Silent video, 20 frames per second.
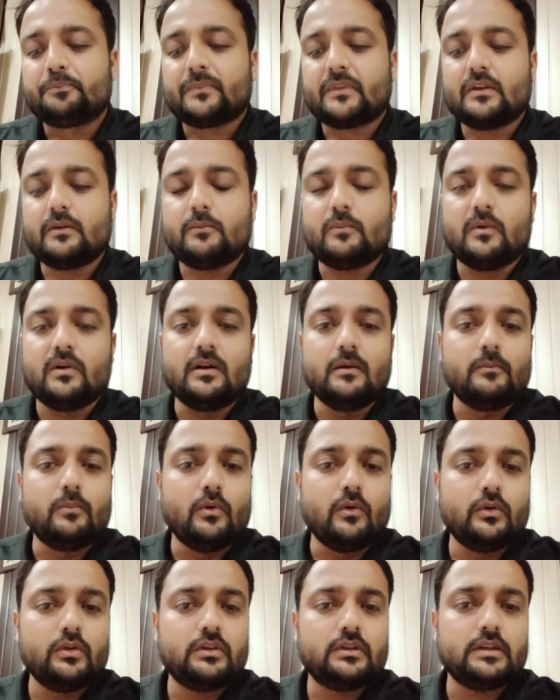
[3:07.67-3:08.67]

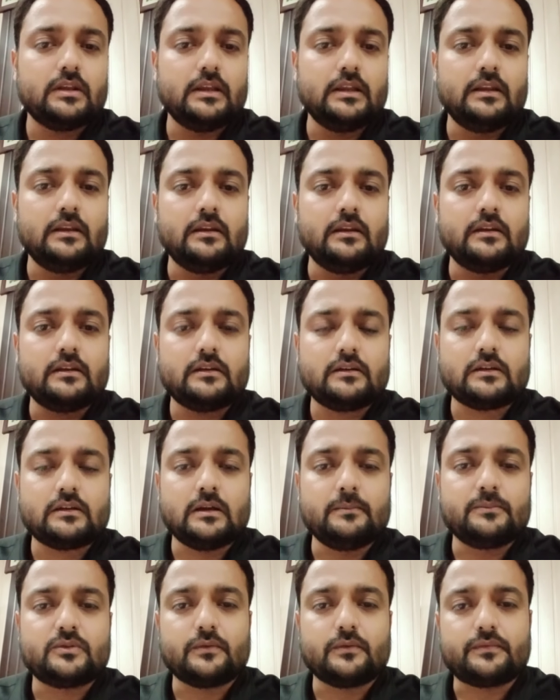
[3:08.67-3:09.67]
both in
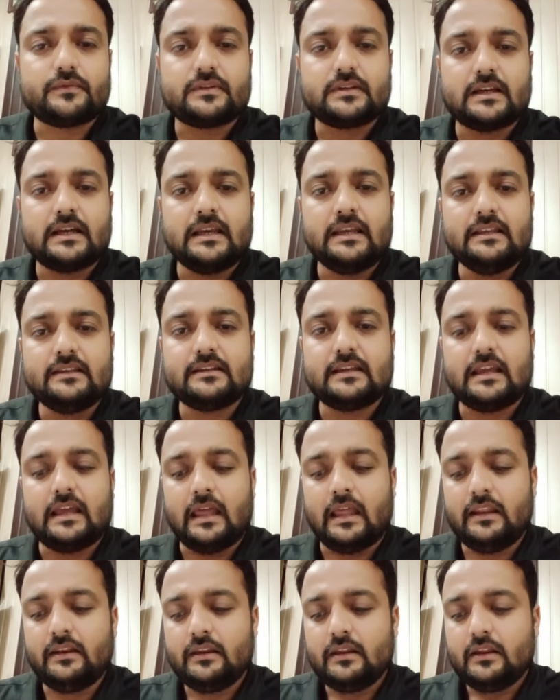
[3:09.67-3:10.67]
terms of science
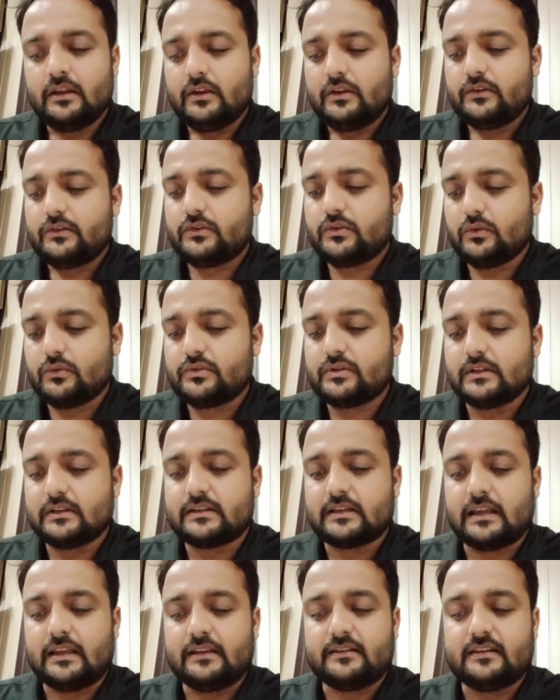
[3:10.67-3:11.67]
and social
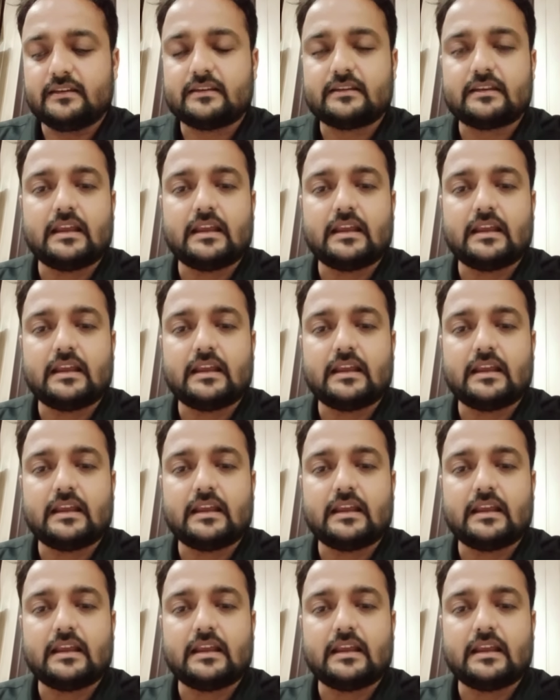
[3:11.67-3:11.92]
sciences,